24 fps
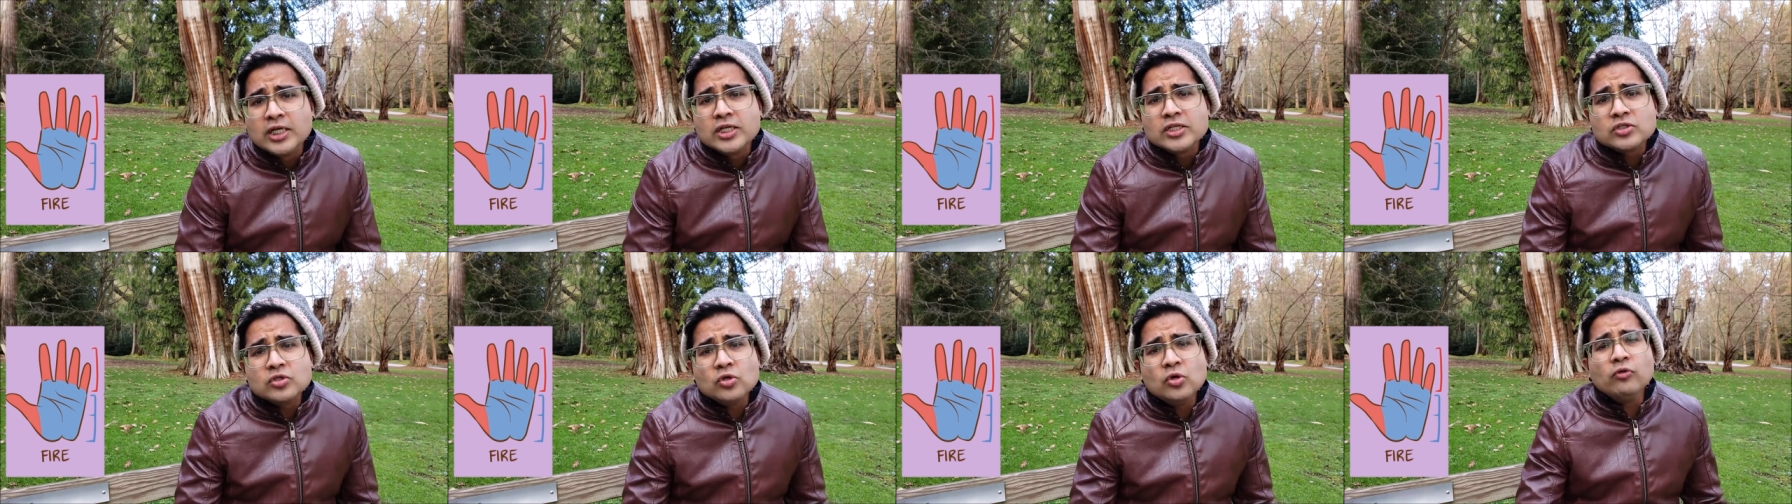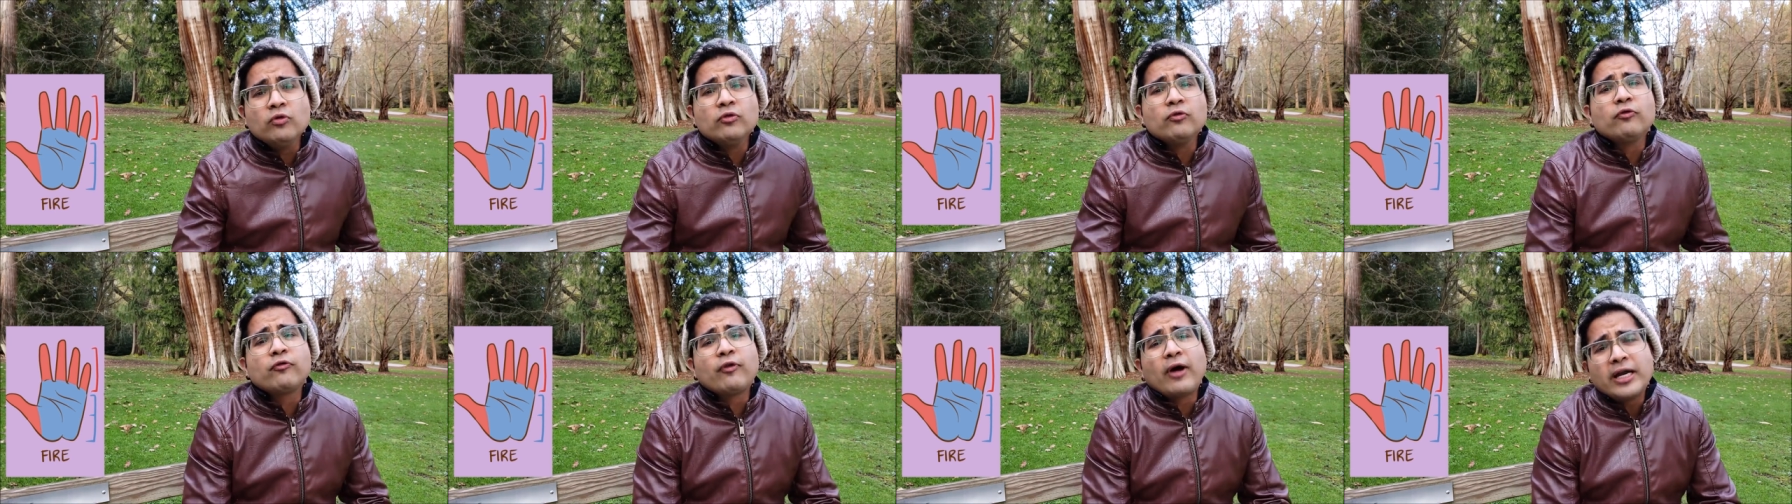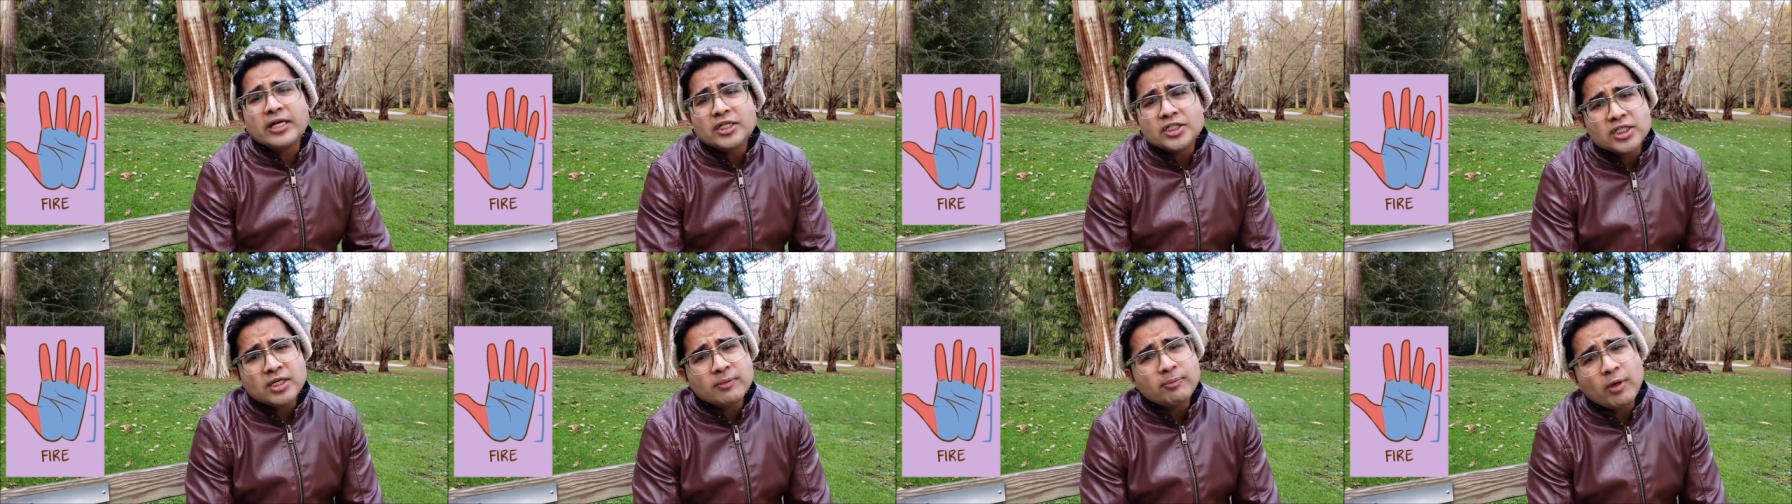So
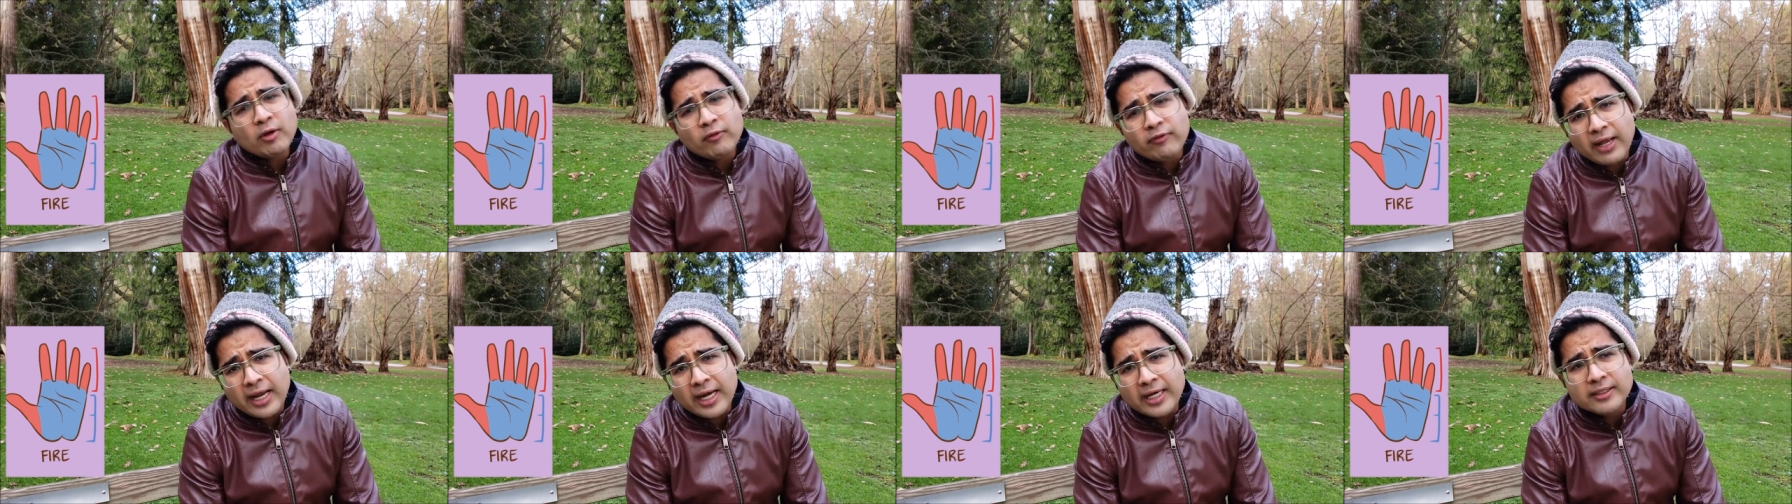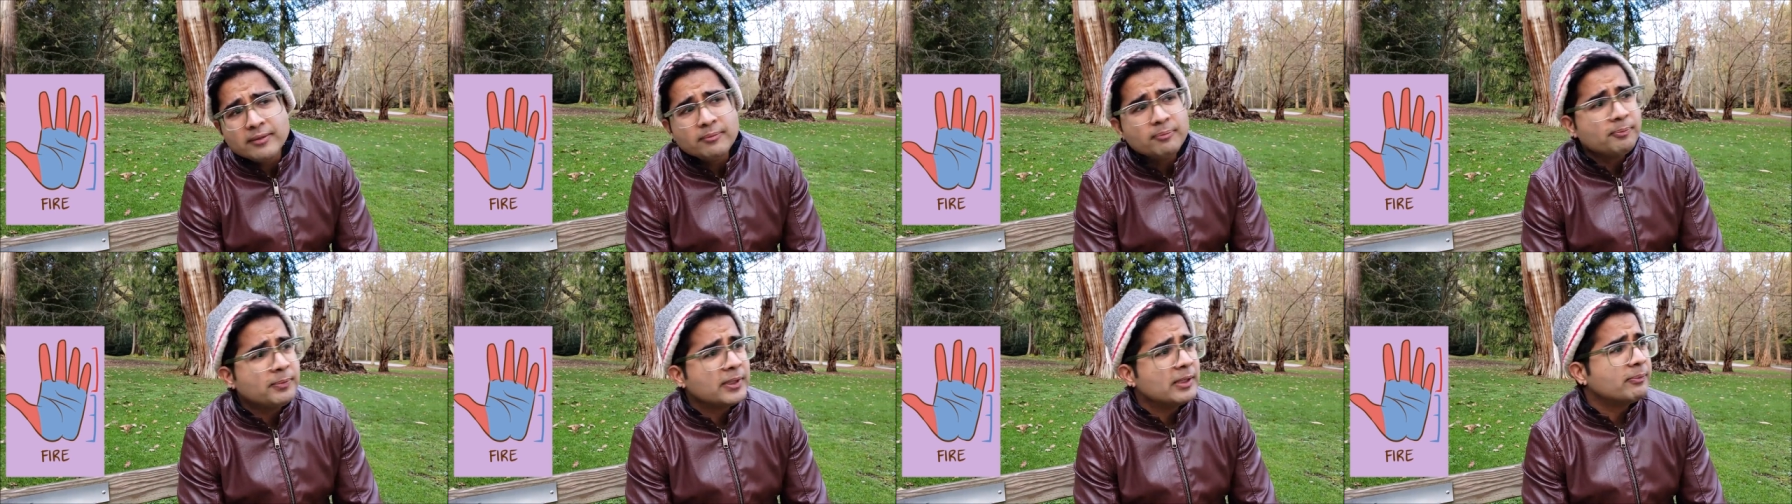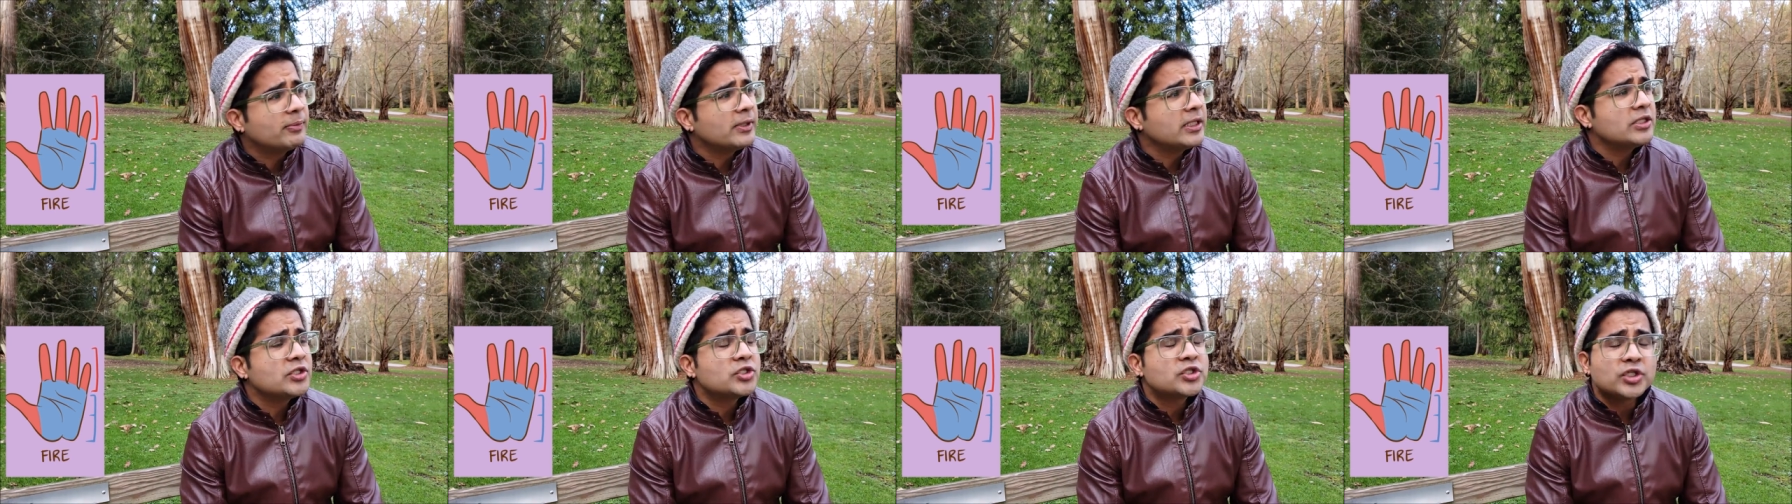fire shape of hand
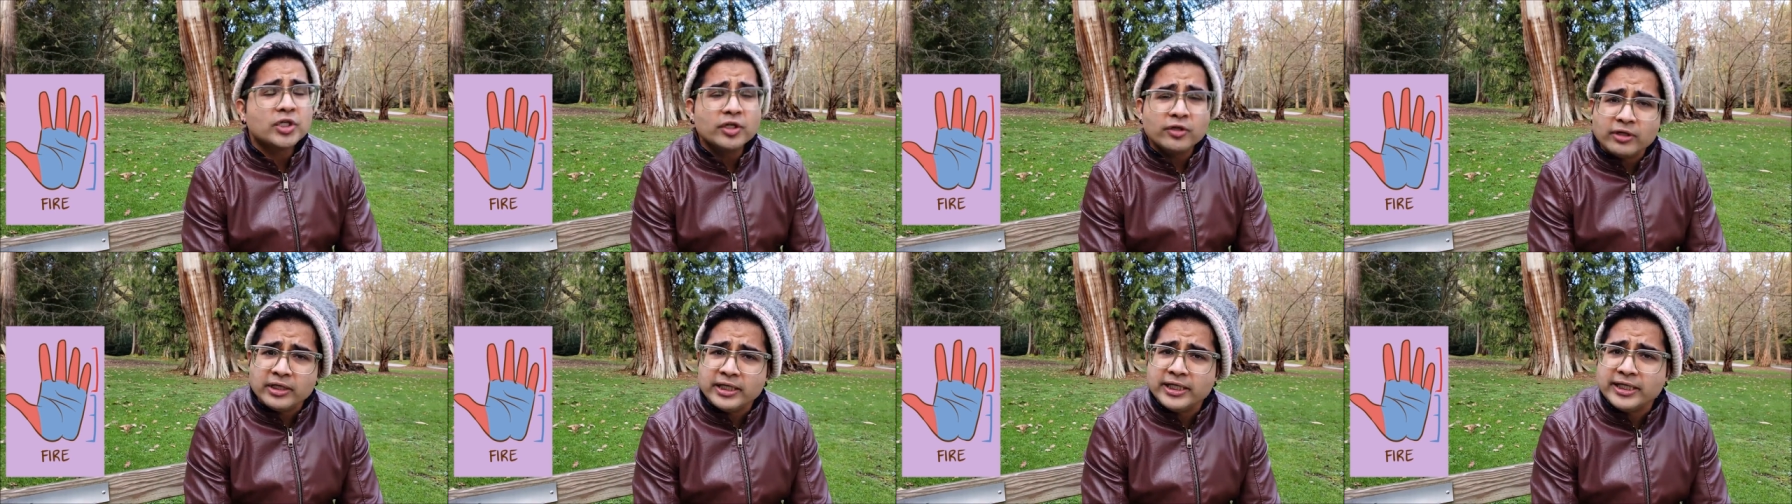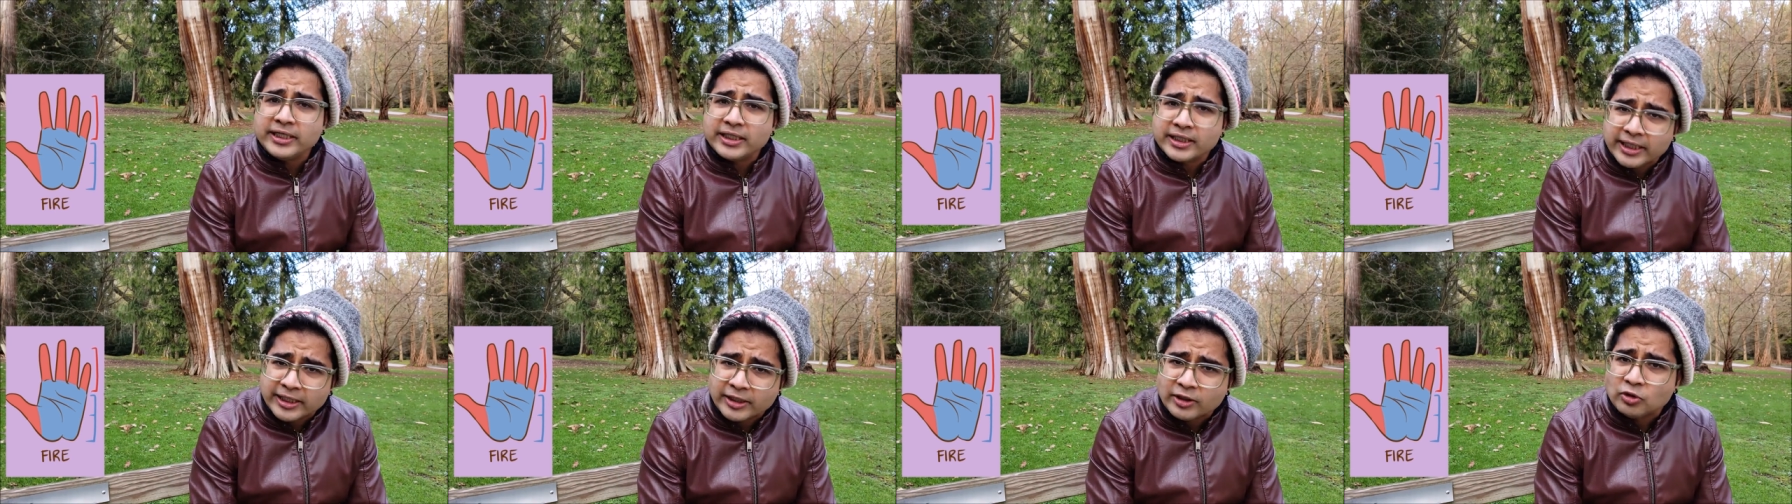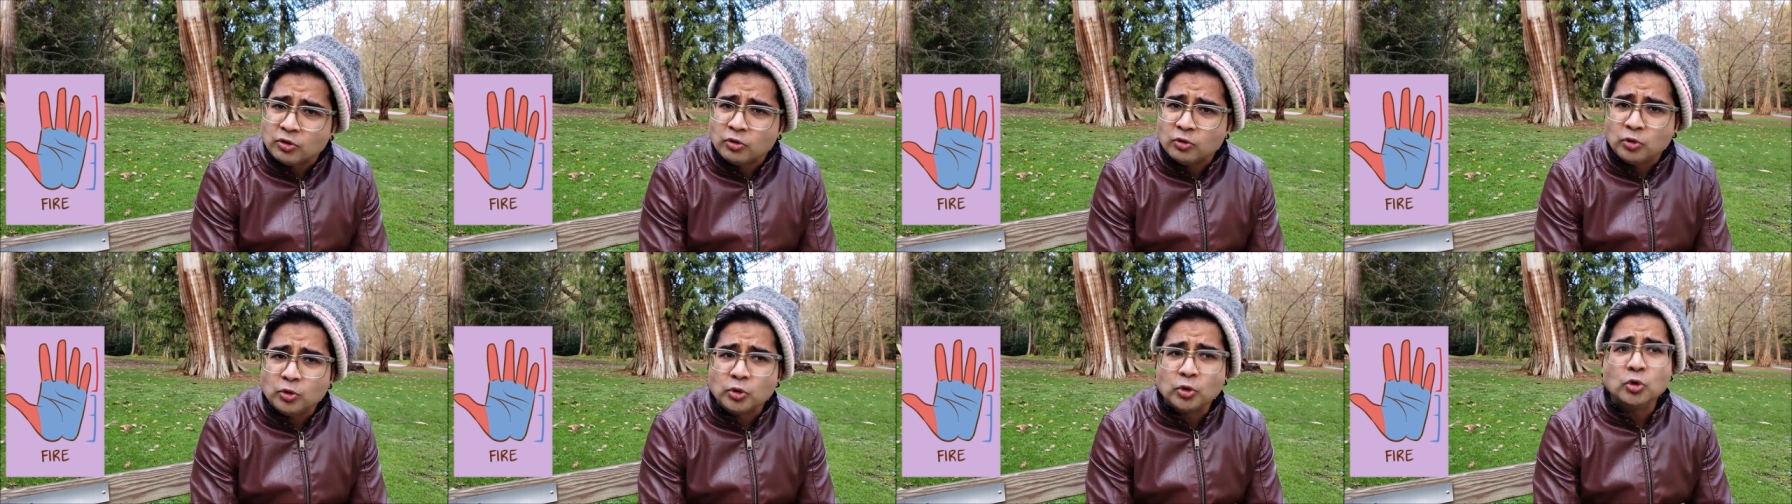people generally
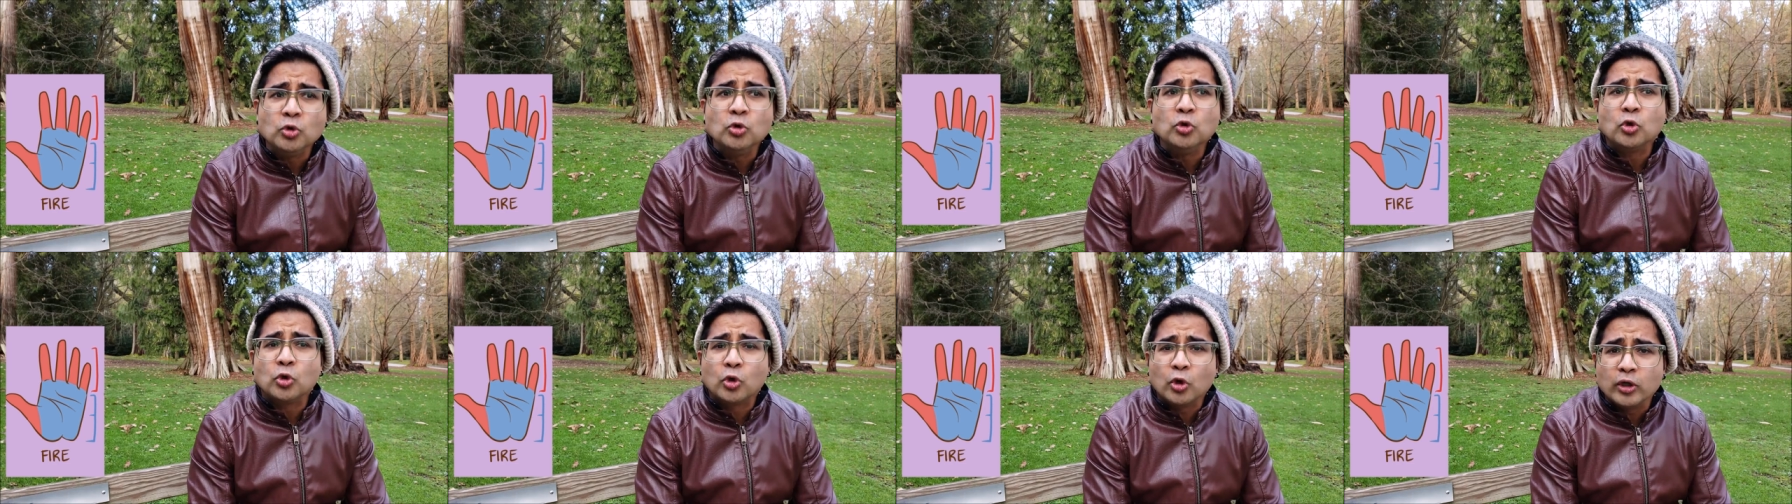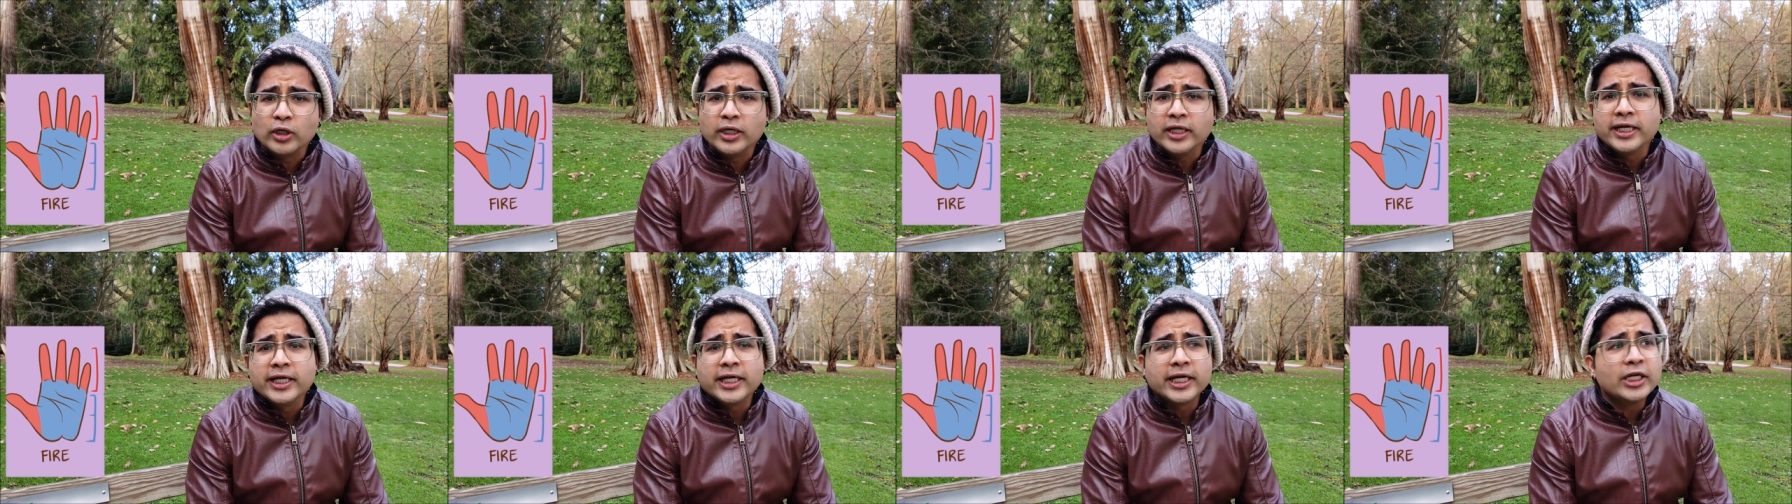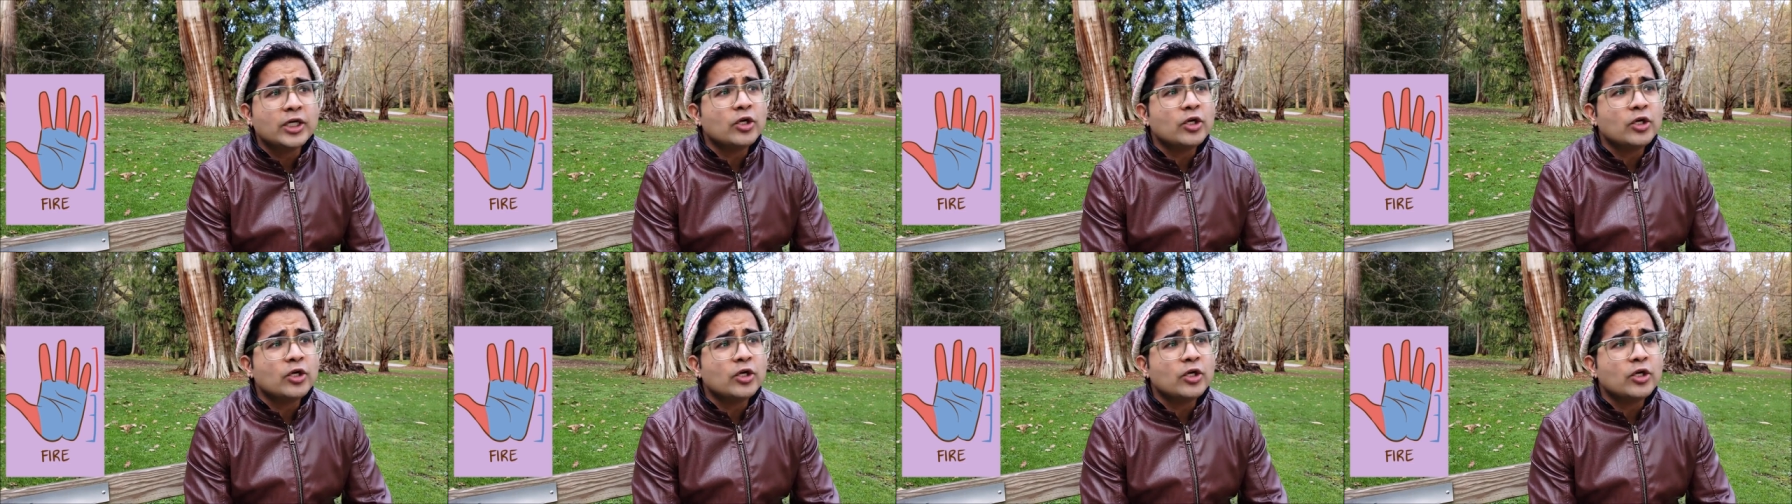tend to do good